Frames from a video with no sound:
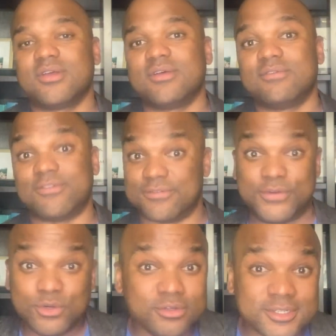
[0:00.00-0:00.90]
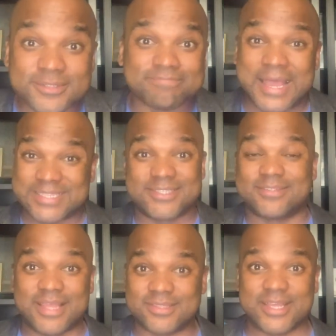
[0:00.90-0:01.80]
for food. That's,
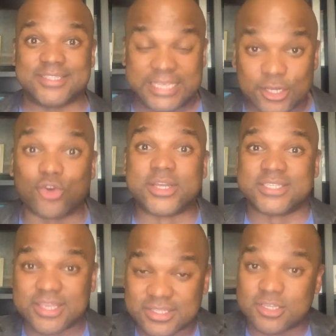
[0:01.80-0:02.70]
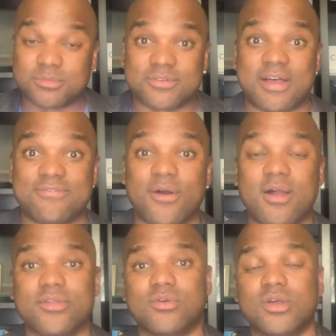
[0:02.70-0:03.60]
that, that's increasing in terms of how
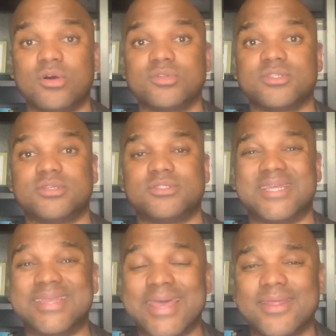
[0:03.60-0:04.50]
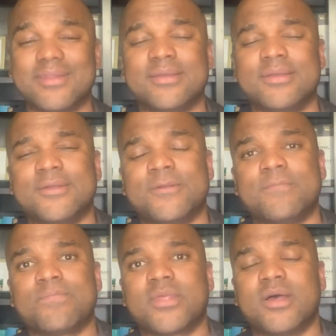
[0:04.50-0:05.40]
far they'll go to, to get it.
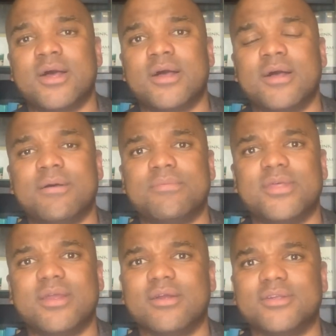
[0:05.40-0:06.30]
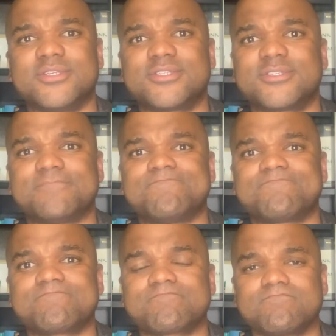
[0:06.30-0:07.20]
Uh, there's
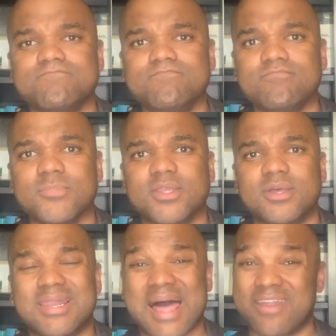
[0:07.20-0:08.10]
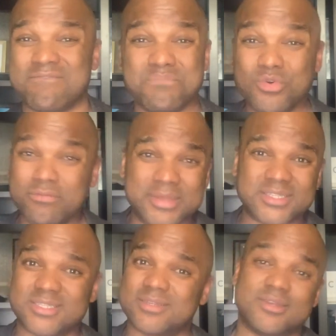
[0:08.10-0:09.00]
a lot of
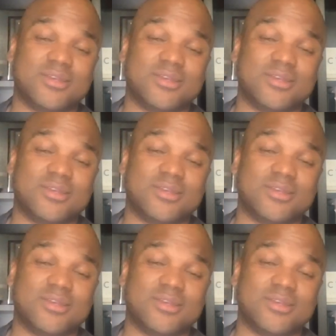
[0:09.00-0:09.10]
movement